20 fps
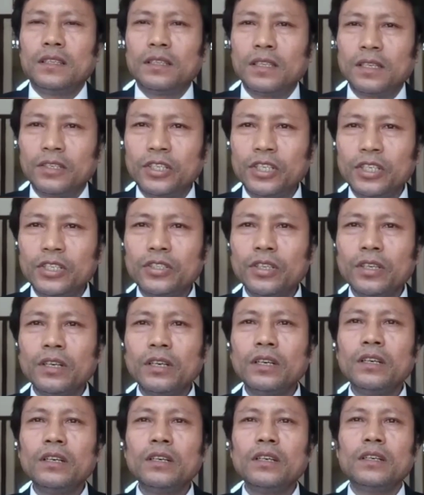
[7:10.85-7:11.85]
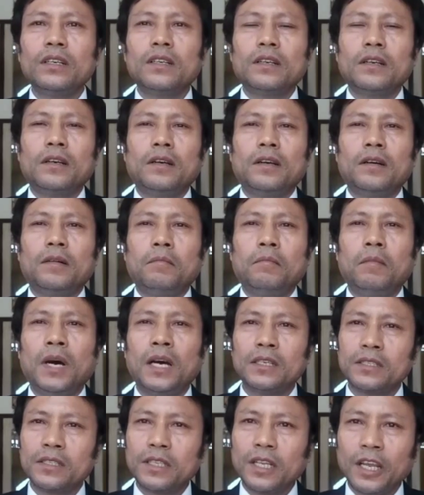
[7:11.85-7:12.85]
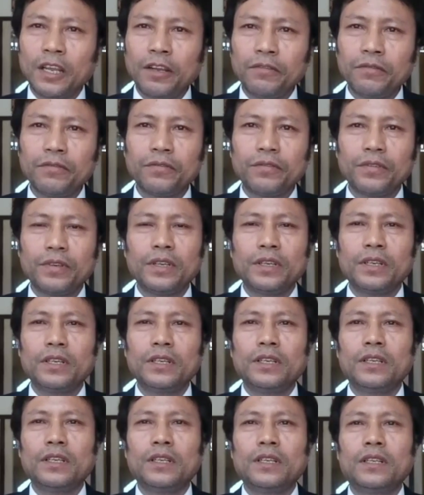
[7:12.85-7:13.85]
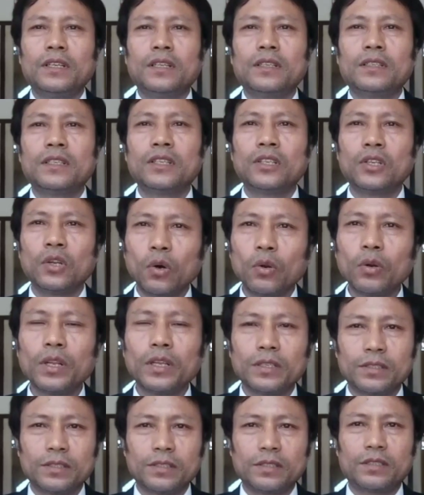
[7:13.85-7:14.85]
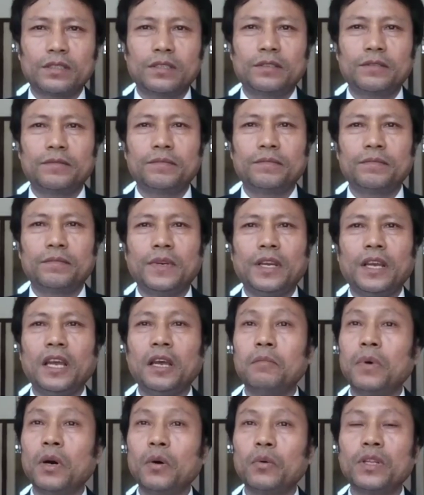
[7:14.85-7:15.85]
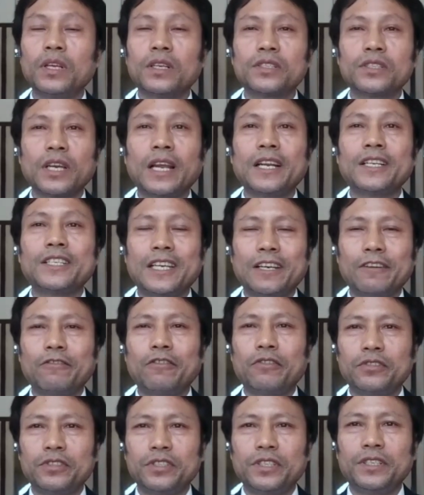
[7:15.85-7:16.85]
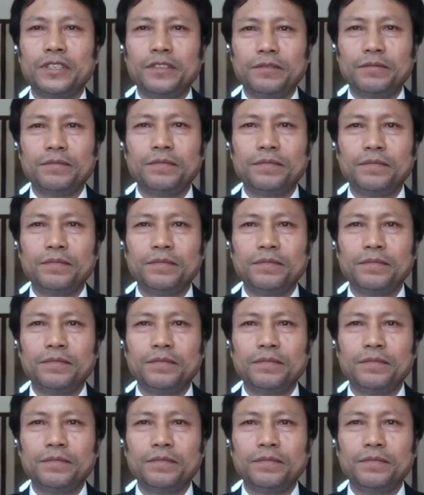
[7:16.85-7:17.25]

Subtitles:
the teacher must have the knowledge about the child psychology.